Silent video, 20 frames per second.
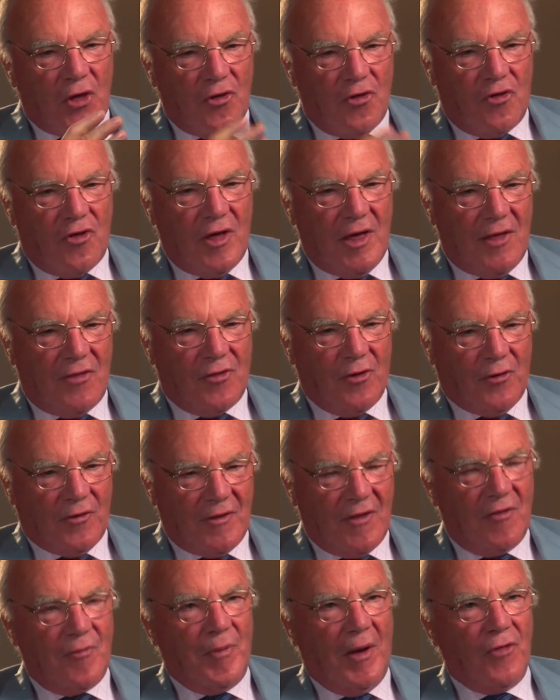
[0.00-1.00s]
She
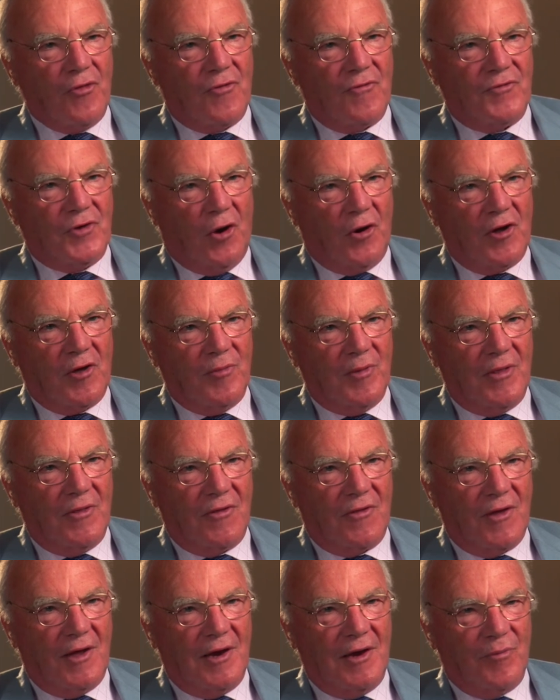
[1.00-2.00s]
took this bunch of
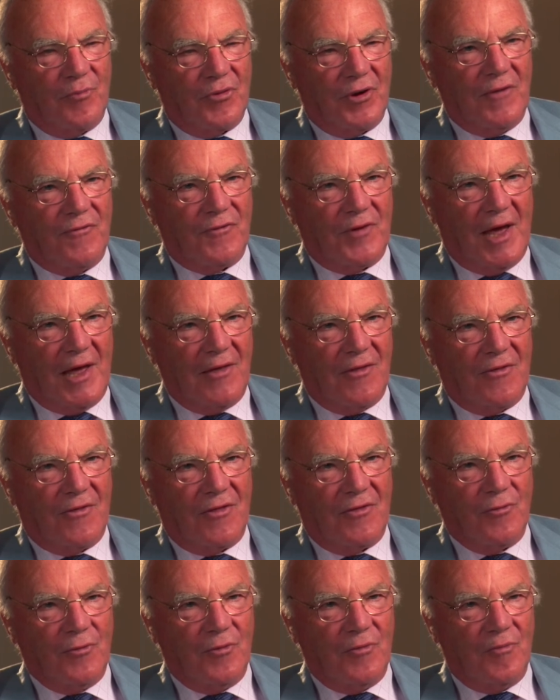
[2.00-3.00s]
documents in a briefcase
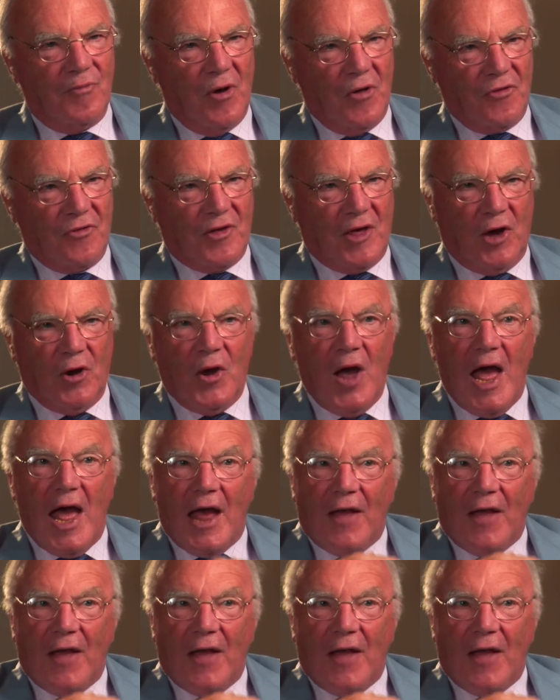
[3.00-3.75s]
to Moscow.